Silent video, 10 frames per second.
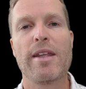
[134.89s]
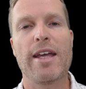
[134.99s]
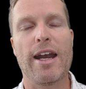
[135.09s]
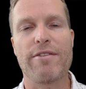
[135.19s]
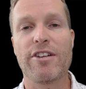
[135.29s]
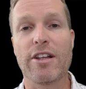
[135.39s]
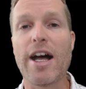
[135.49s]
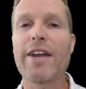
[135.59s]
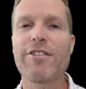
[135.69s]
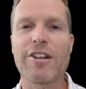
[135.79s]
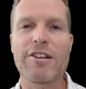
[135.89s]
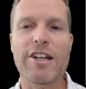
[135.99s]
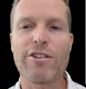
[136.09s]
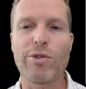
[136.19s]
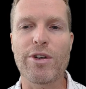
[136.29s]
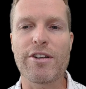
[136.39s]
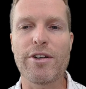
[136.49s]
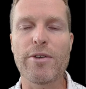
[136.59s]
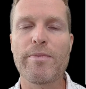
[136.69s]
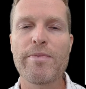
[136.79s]
and I've seen a lot of success stories
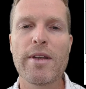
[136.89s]
here.